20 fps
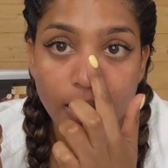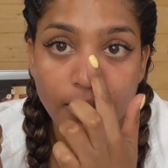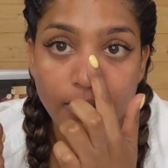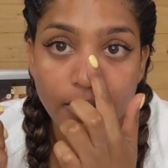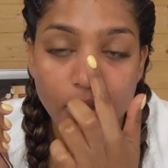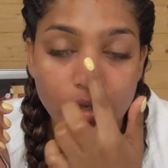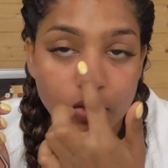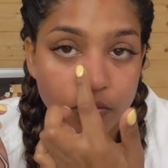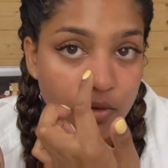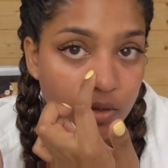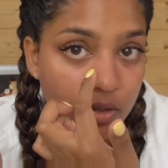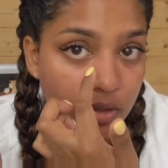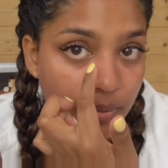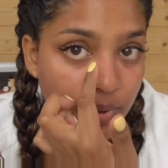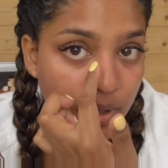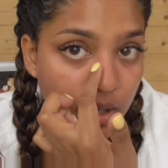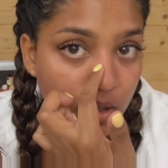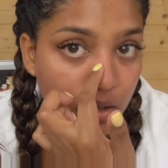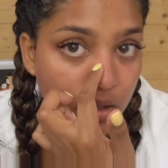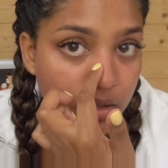and then you've got
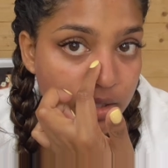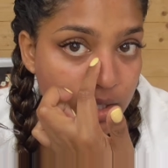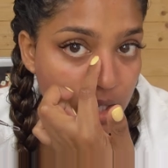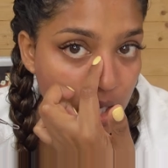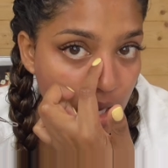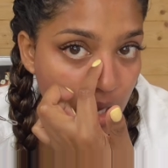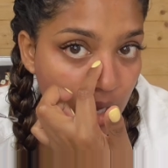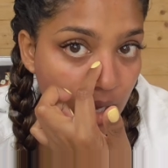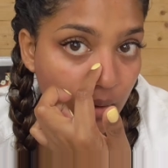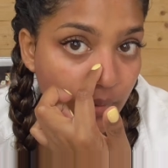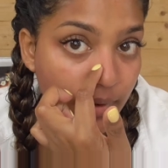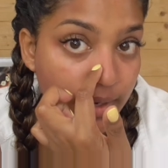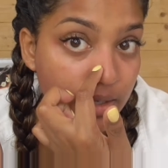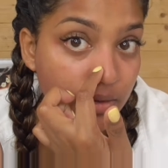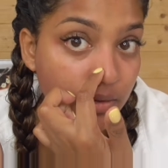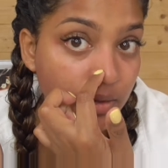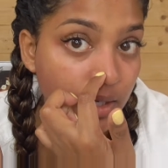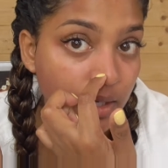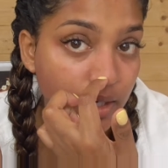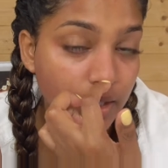the parts here where
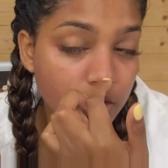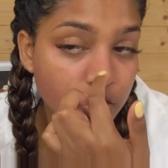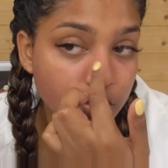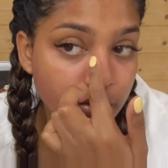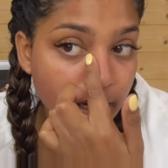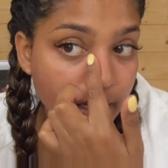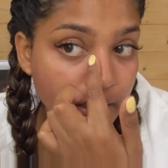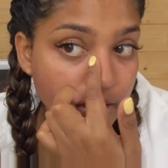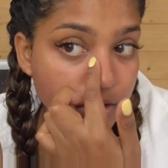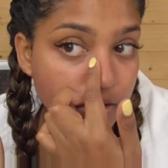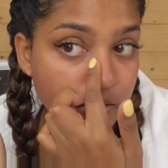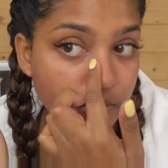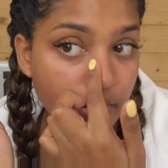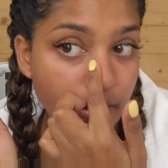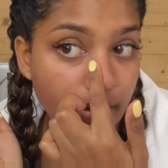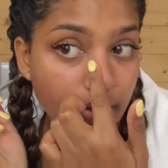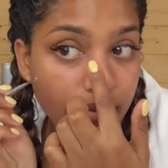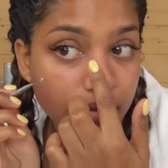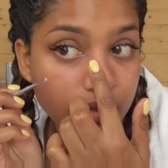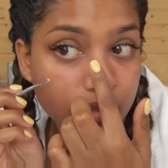you can extract as
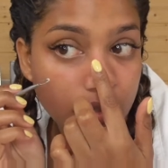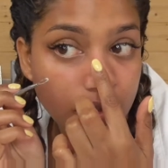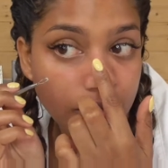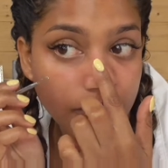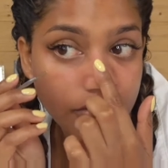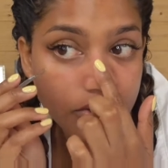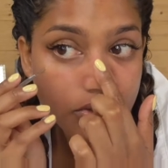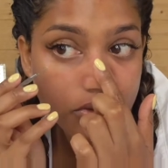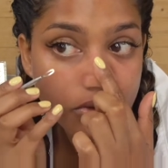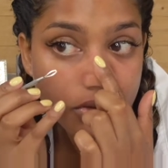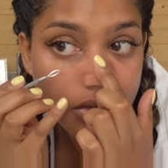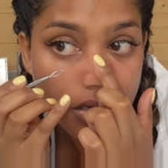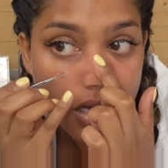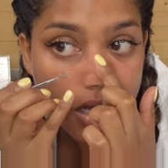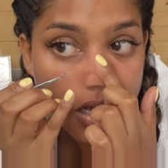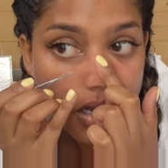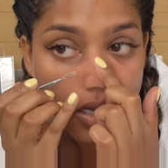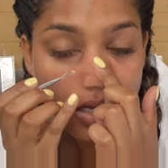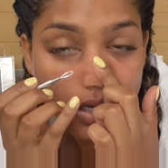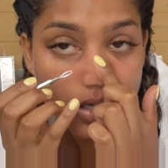well. So if you're
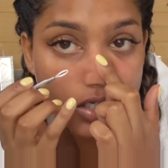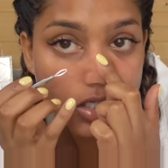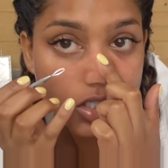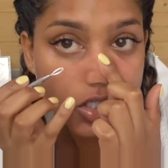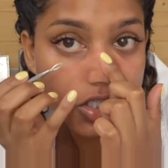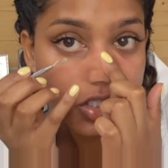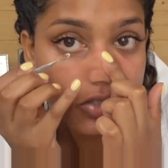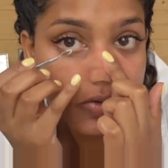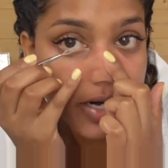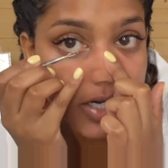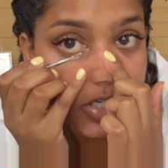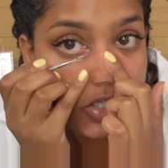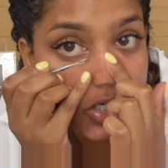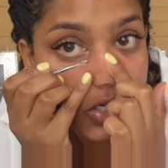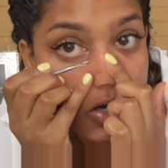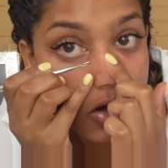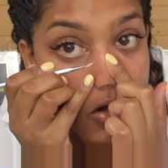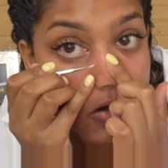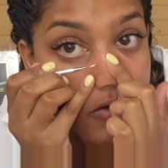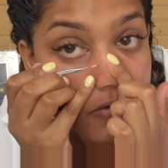
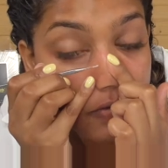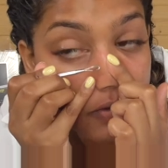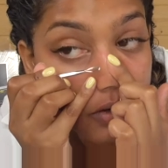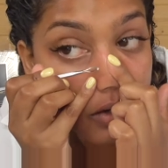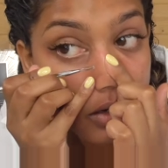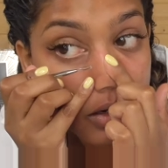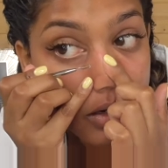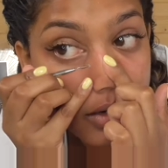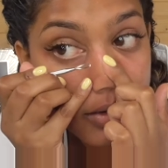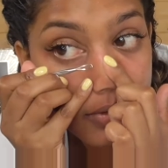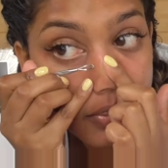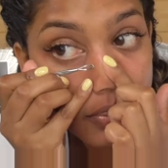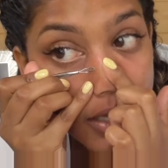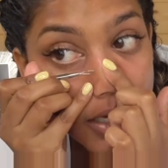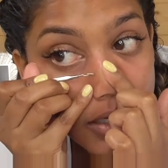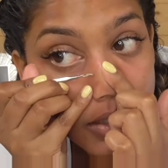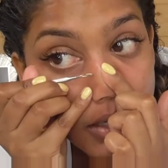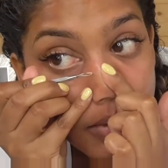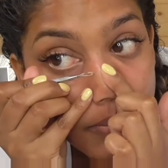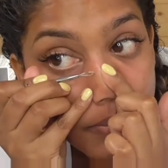stretching over and
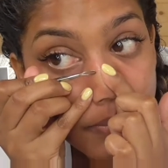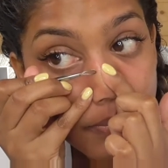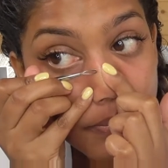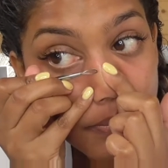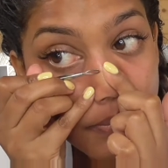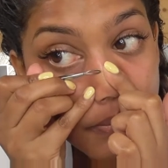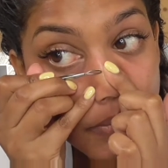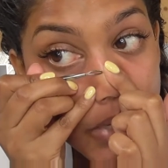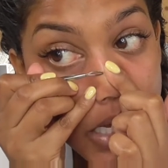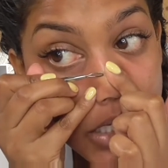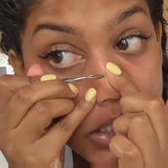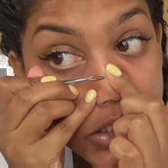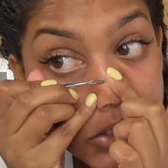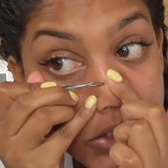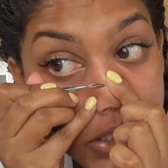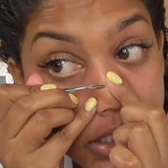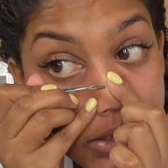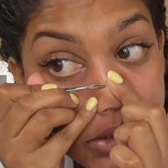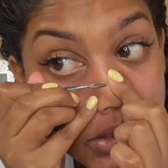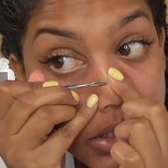then
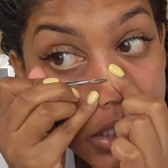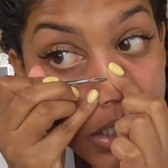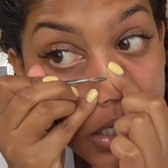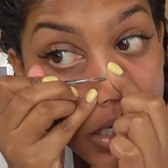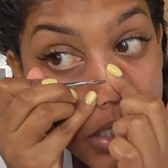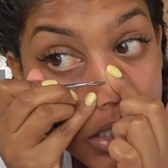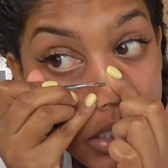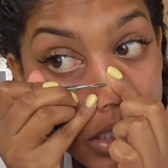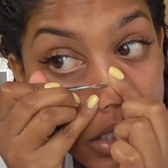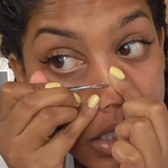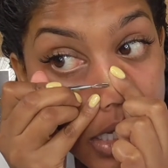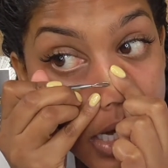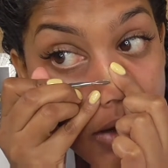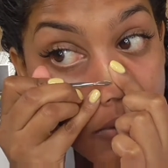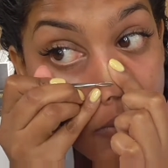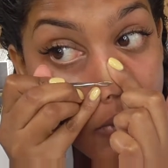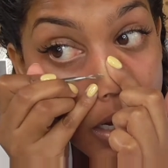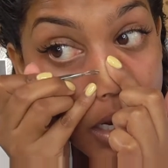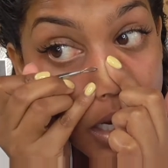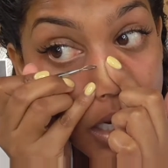extracting
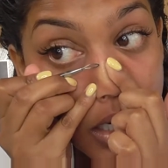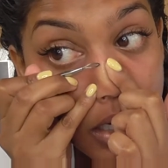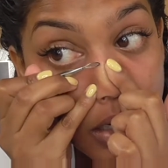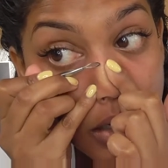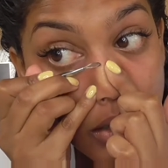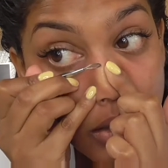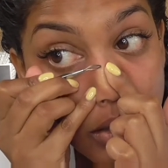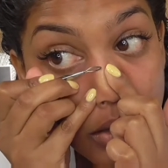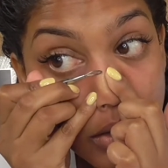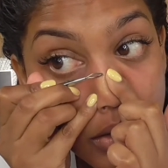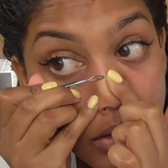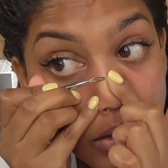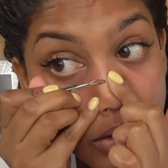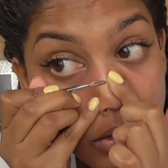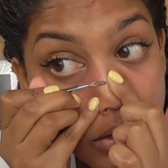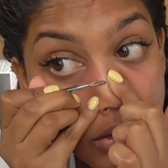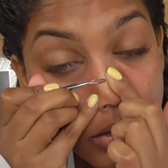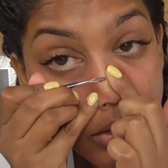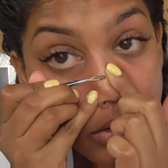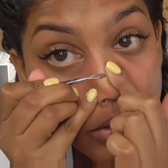that way,
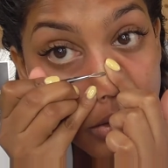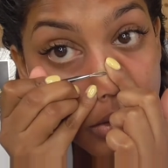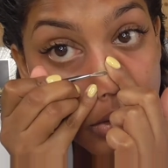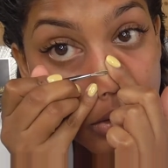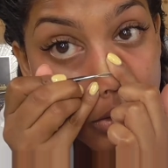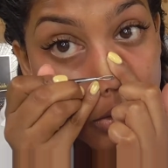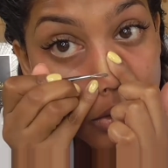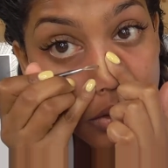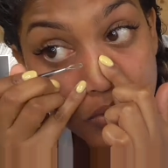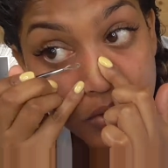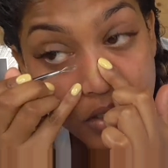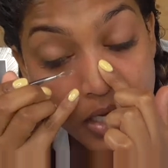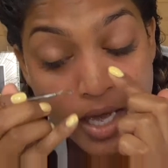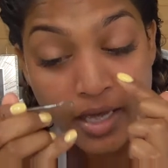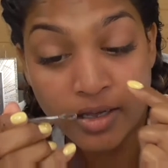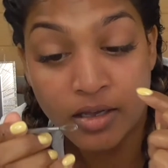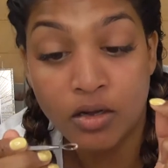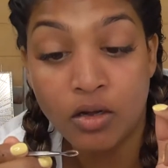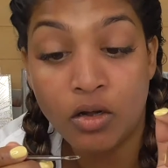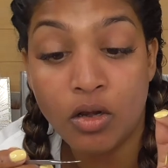you're
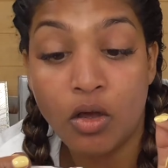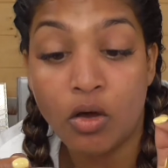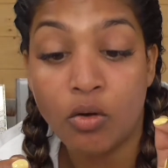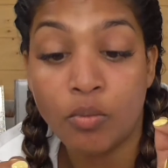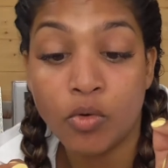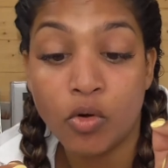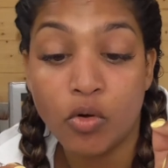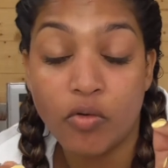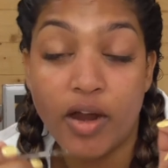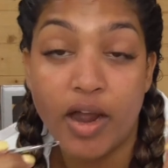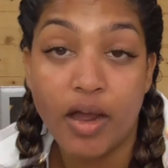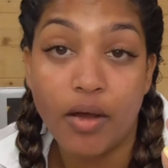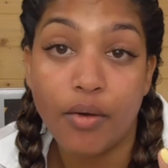getting a lot more